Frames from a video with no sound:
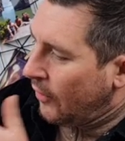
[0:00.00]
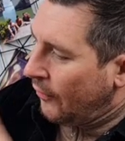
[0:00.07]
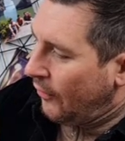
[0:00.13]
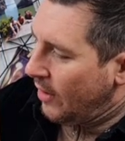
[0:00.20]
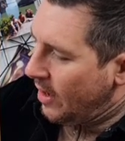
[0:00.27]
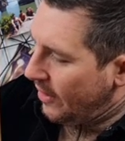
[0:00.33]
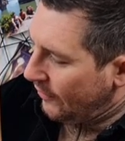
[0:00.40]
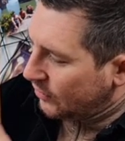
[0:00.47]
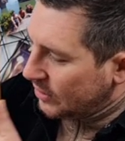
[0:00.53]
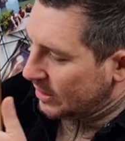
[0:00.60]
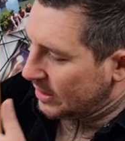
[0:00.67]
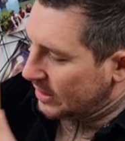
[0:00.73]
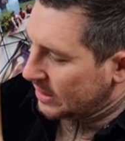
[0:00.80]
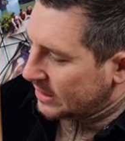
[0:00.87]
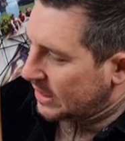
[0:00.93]
Firth,
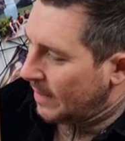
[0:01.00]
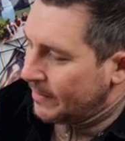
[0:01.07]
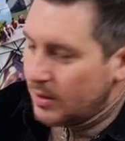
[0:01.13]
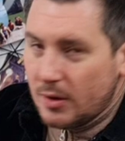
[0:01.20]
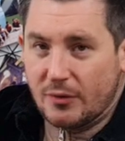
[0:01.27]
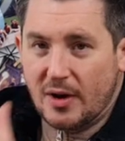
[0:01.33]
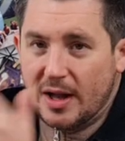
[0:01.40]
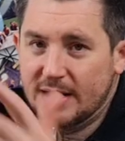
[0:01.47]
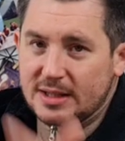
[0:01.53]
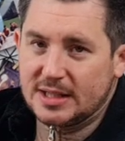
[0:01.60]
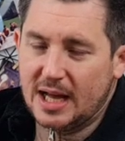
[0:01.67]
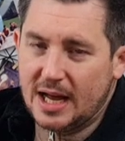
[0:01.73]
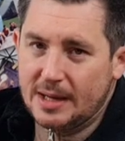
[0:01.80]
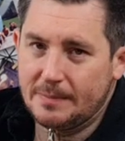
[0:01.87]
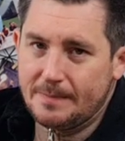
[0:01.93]
Samuel
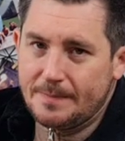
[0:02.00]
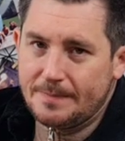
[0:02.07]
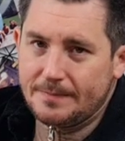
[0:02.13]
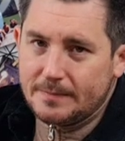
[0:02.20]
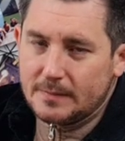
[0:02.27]
Valentine.